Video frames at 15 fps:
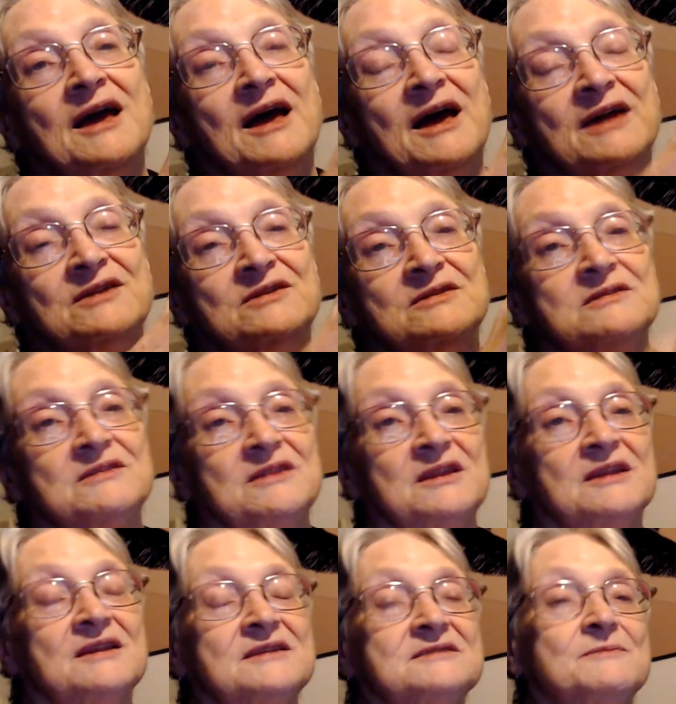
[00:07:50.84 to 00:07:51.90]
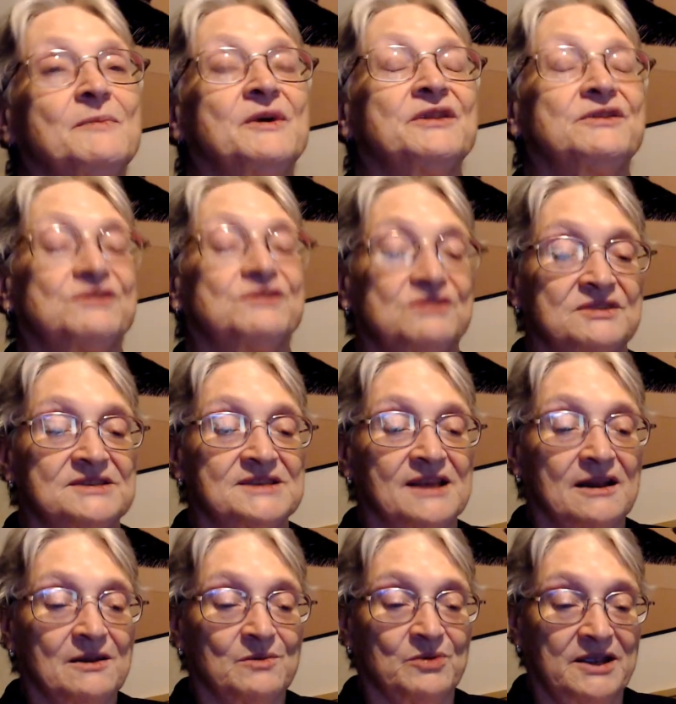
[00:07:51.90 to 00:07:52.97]
And it is a month to
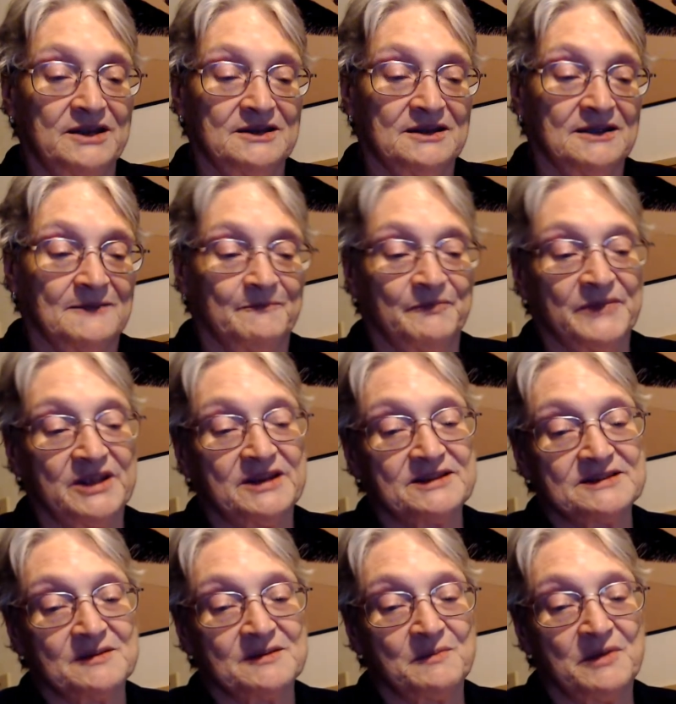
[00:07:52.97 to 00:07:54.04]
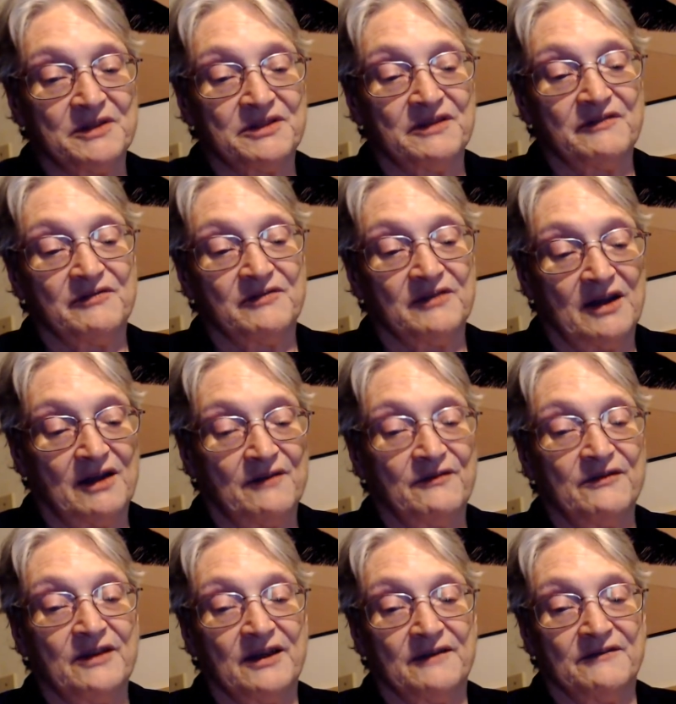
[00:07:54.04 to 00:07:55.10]
celebrate. It is a month
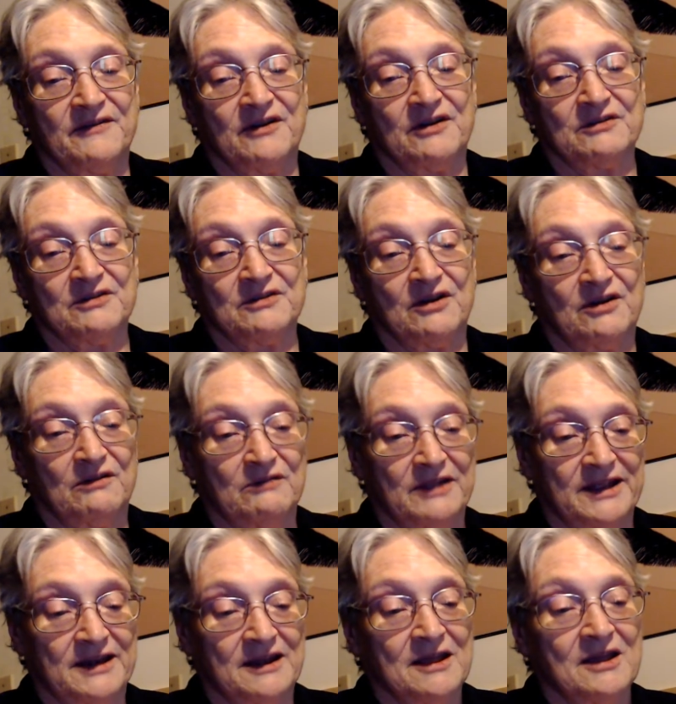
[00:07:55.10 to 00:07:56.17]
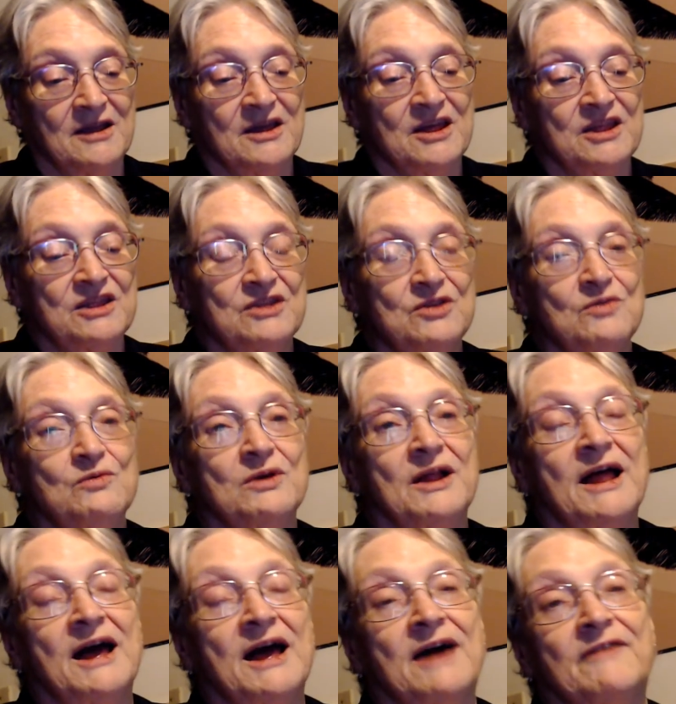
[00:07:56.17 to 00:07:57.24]
of love, all right. You will
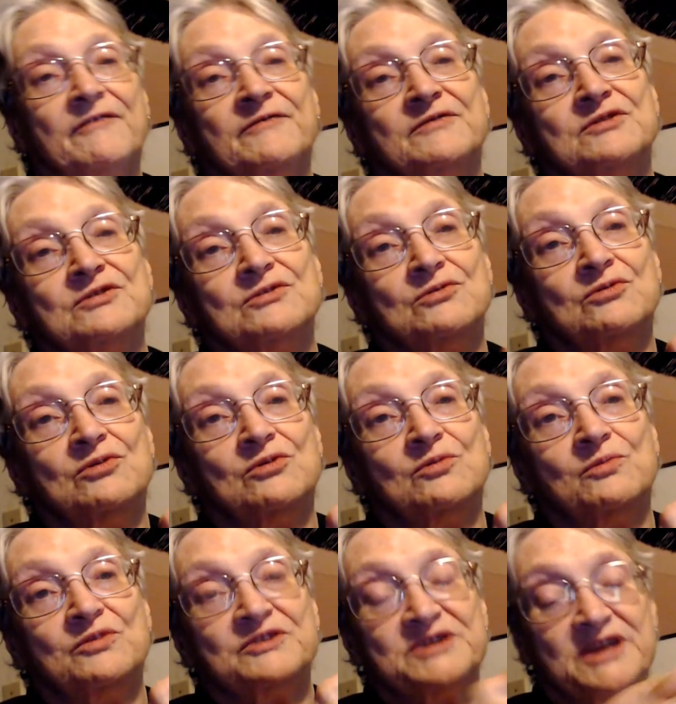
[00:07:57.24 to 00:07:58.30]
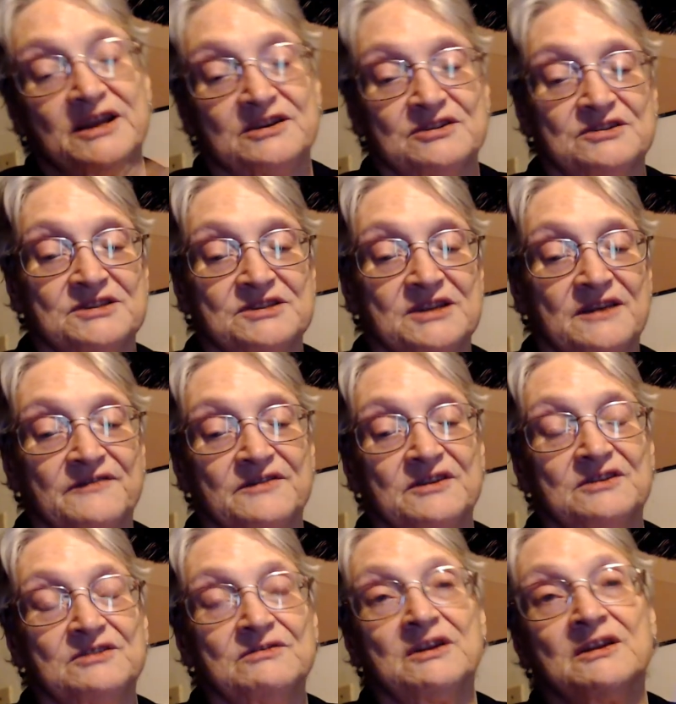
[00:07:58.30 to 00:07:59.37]
have to protect yourself to
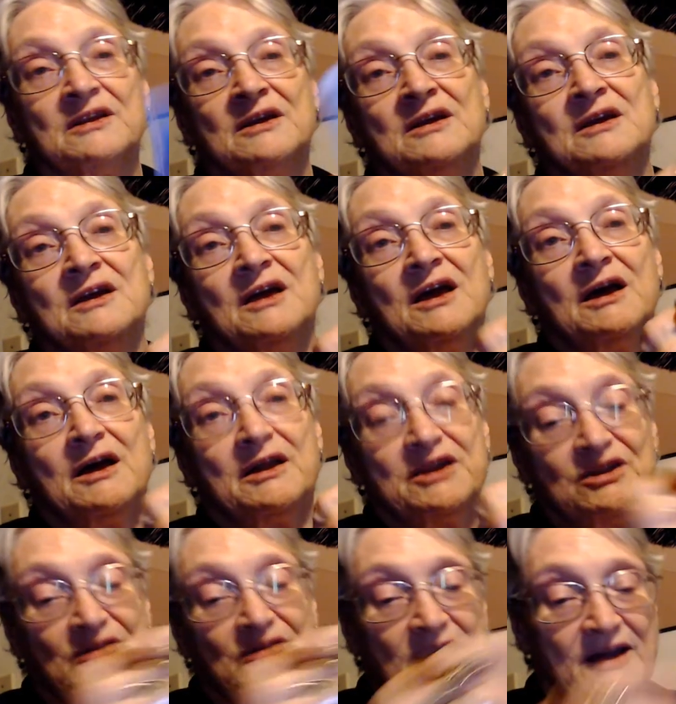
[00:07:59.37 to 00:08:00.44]
do it. You